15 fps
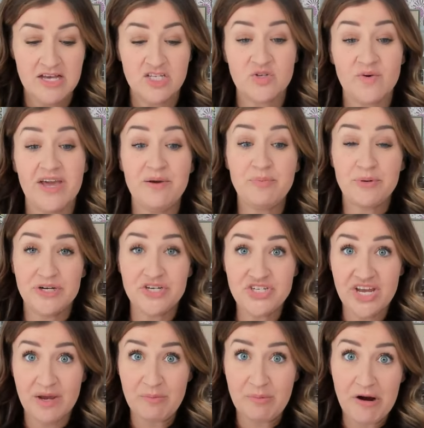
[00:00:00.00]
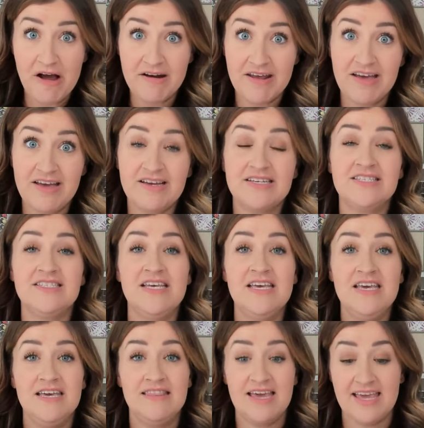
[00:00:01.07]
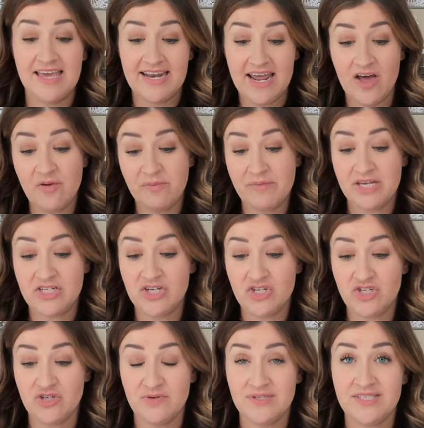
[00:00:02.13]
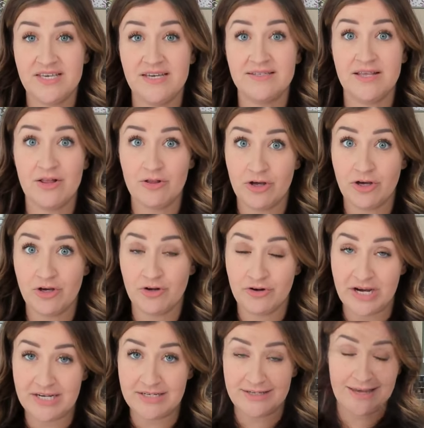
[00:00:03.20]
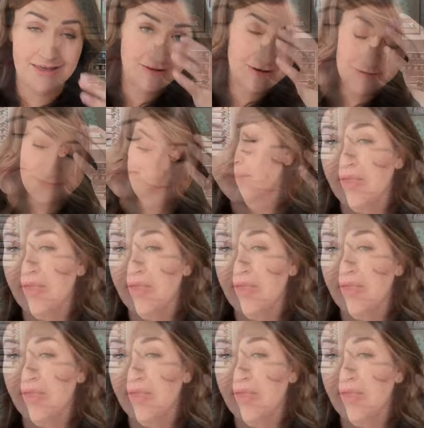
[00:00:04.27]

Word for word: So I appreciate products that can help me to choose things that look great together.